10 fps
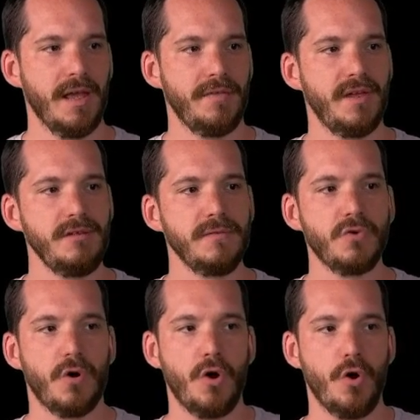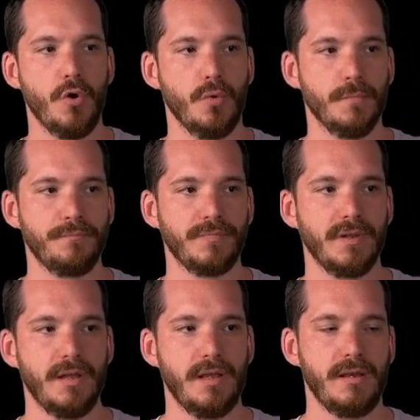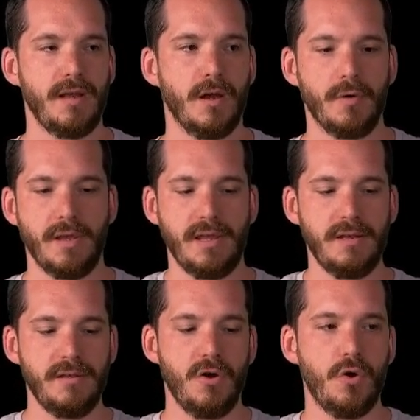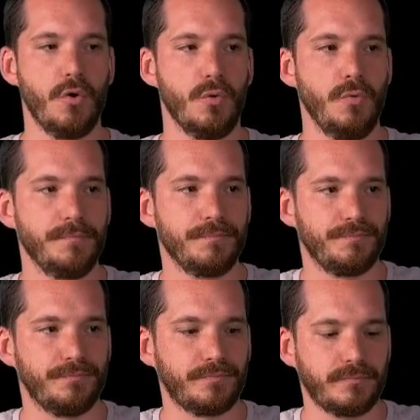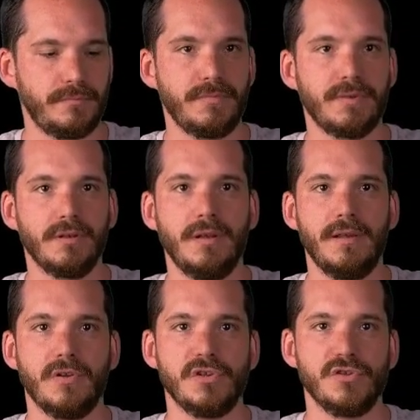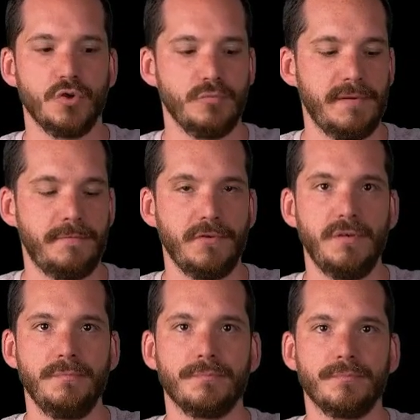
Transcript: Then you've got who. Now, in the who, if I just zoom in for you,